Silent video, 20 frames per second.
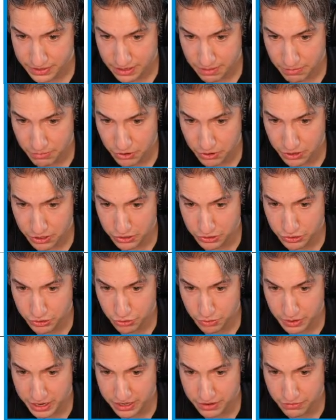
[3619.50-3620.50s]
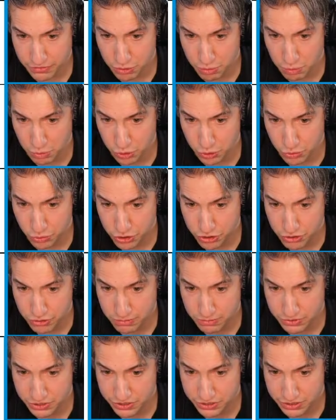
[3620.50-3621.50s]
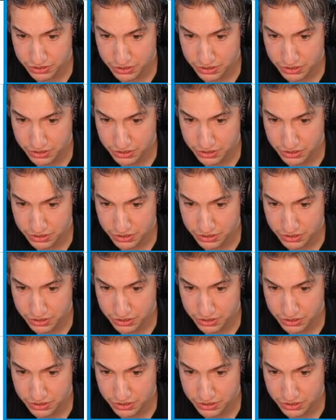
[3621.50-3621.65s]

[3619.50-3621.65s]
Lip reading: I'm going to create a few more rooms.